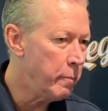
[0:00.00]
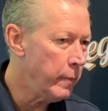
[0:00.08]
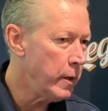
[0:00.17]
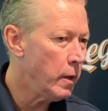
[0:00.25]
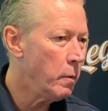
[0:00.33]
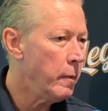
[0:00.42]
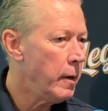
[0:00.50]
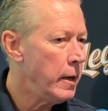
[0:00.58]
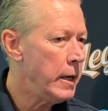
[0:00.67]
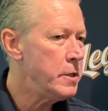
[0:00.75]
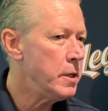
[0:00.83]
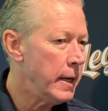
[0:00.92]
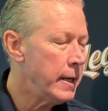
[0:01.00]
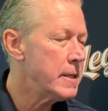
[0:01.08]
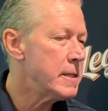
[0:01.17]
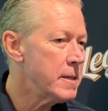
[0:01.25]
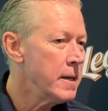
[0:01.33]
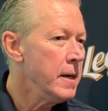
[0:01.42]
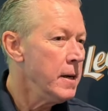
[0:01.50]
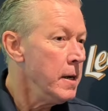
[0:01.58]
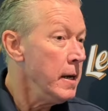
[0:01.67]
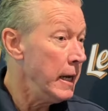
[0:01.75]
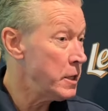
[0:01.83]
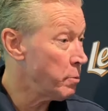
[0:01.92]
you know, and it's
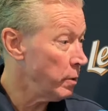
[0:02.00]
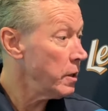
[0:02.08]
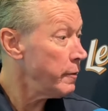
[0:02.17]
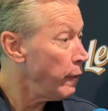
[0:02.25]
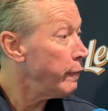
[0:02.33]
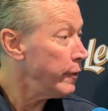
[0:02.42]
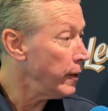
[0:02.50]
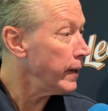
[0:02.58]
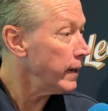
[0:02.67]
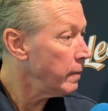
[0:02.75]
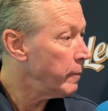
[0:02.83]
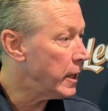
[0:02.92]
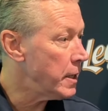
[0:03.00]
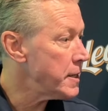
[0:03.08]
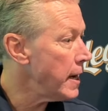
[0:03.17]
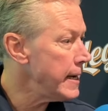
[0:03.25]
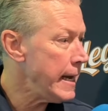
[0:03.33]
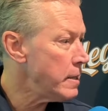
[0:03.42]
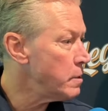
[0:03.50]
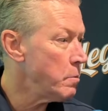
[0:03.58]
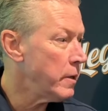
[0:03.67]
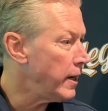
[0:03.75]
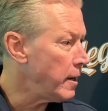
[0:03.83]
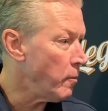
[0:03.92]
really fulfilling, because I can't do
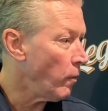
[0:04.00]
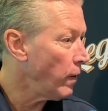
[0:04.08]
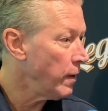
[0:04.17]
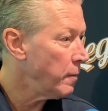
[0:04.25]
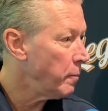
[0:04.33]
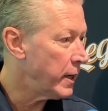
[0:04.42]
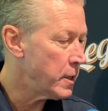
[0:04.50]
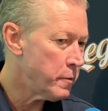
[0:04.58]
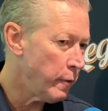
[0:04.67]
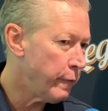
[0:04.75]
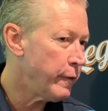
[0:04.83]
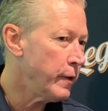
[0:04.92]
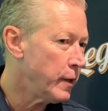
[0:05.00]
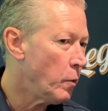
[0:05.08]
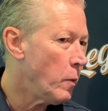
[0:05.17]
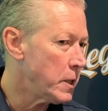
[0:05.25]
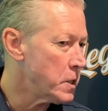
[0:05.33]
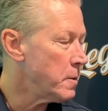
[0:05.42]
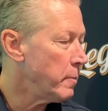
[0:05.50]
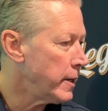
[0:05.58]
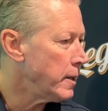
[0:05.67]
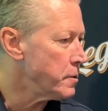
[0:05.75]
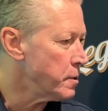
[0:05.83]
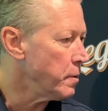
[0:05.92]
it anymore, but it's fulfilling to watch somebody
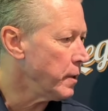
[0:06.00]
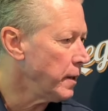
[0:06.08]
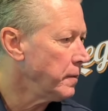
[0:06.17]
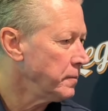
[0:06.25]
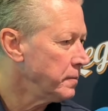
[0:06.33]
else do it.